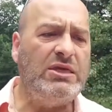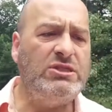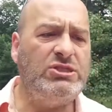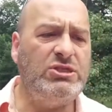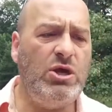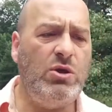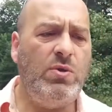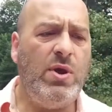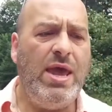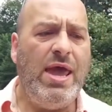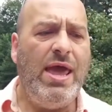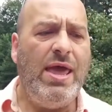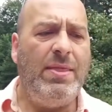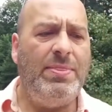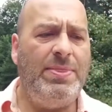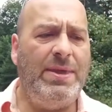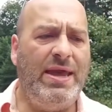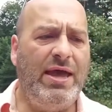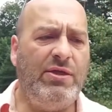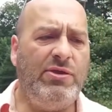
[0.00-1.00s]
So
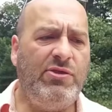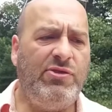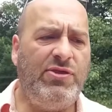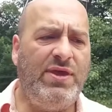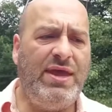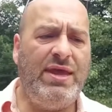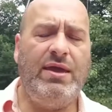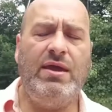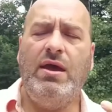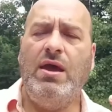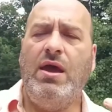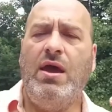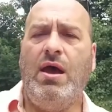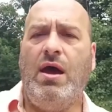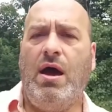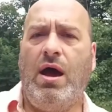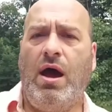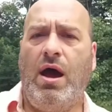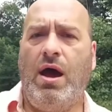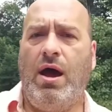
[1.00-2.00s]
the other thing,
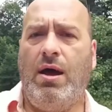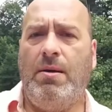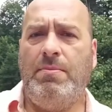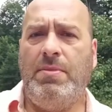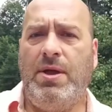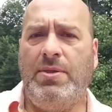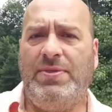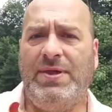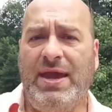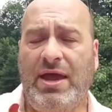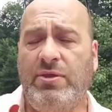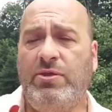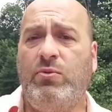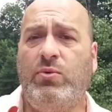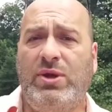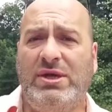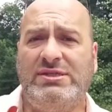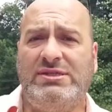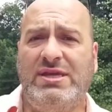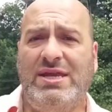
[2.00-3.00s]
um, the other
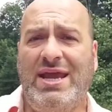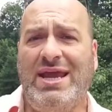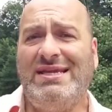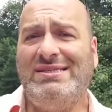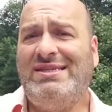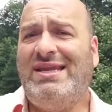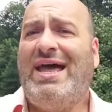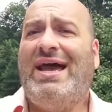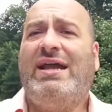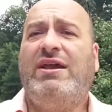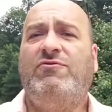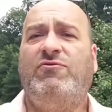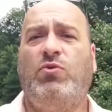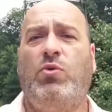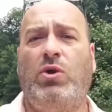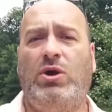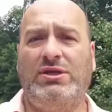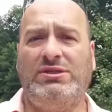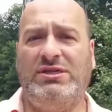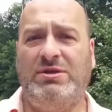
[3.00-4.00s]
reason is lack of
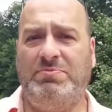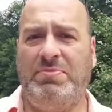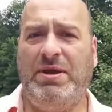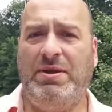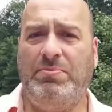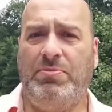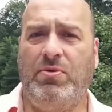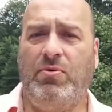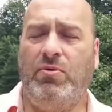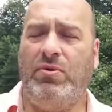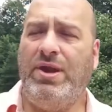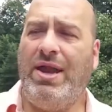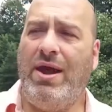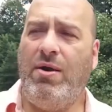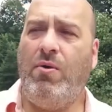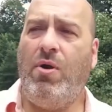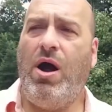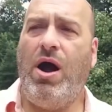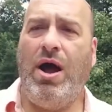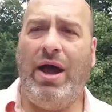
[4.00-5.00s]
quality people.
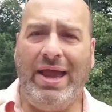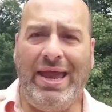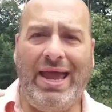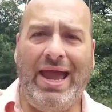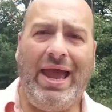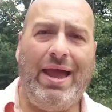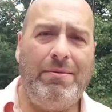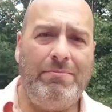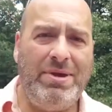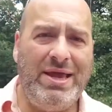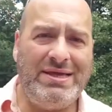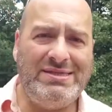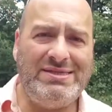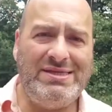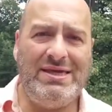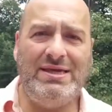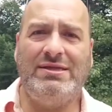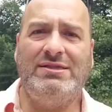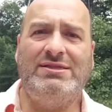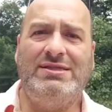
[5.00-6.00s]
Now I am as
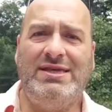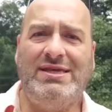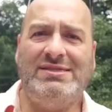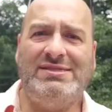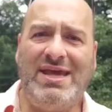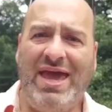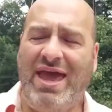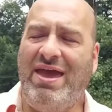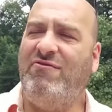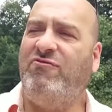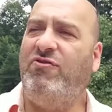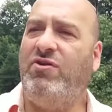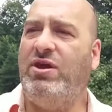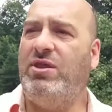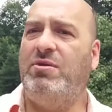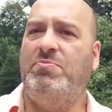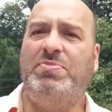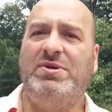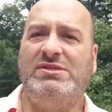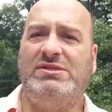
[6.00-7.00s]
guilty as every
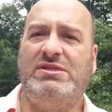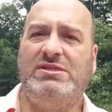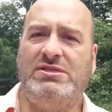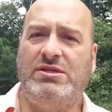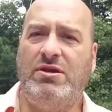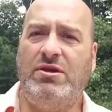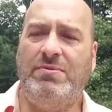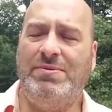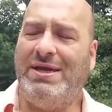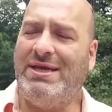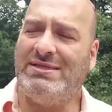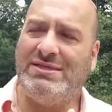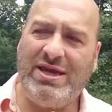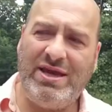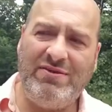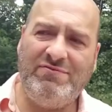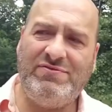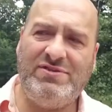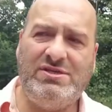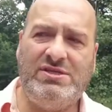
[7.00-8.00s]
other business owner because I
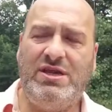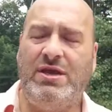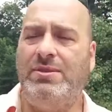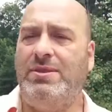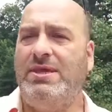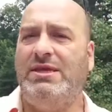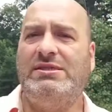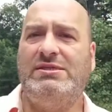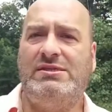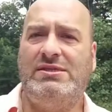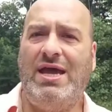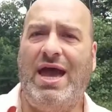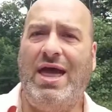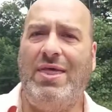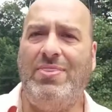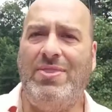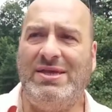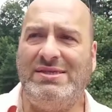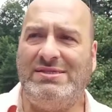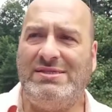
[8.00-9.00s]
have done this,
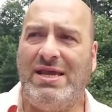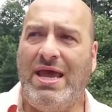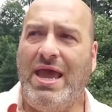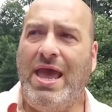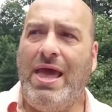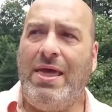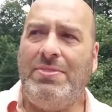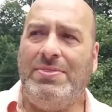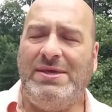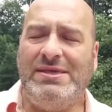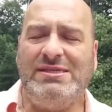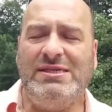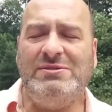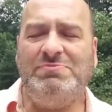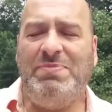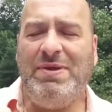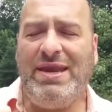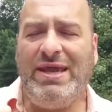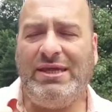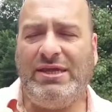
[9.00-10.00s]
and this this has
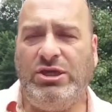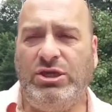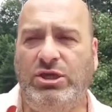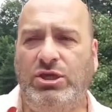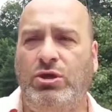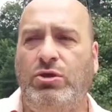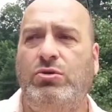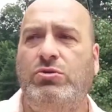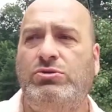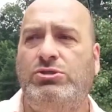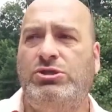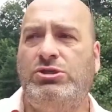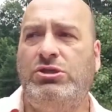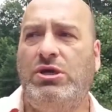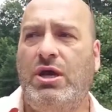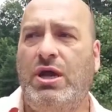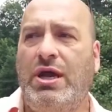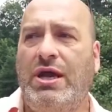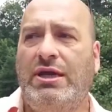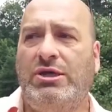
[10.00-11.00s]
been a huge
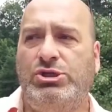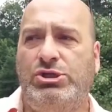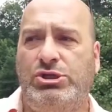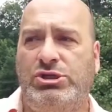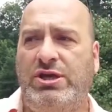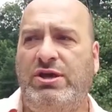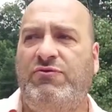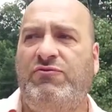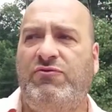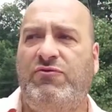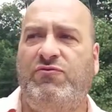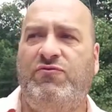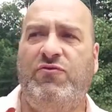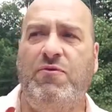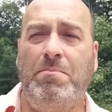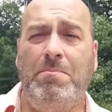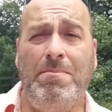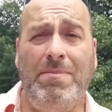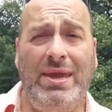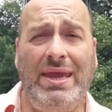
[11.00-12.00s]
shift for
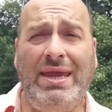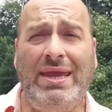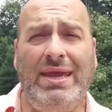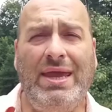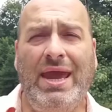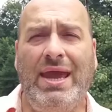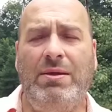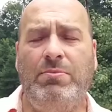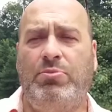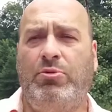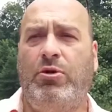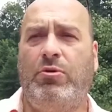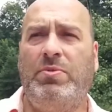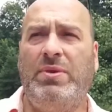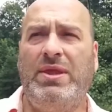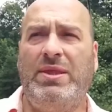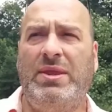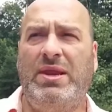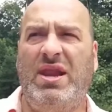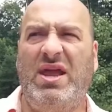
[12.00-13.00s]
me in
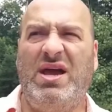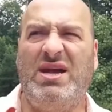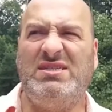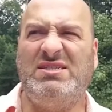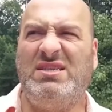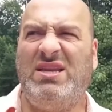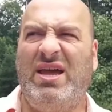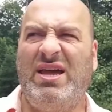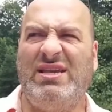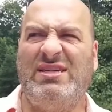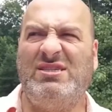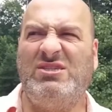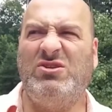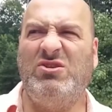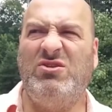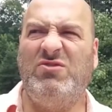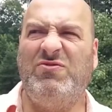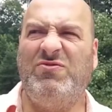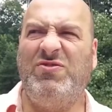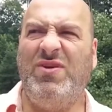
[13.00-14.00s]
probably the last like
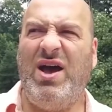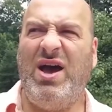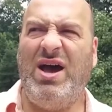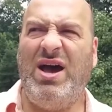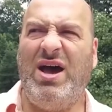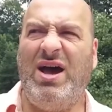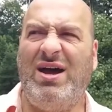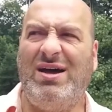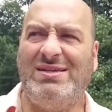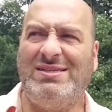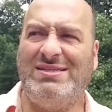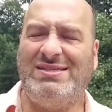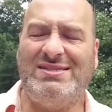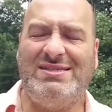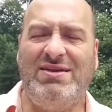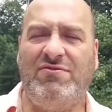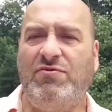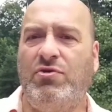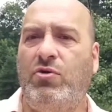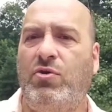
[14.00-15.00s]
sort of uh,
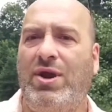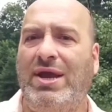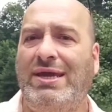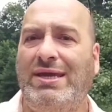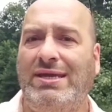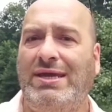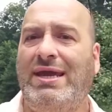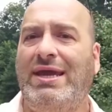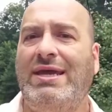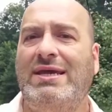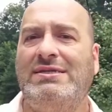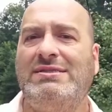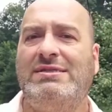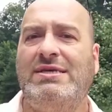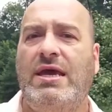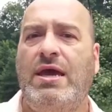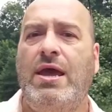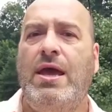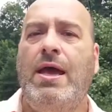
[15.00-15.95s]
seven or eight years.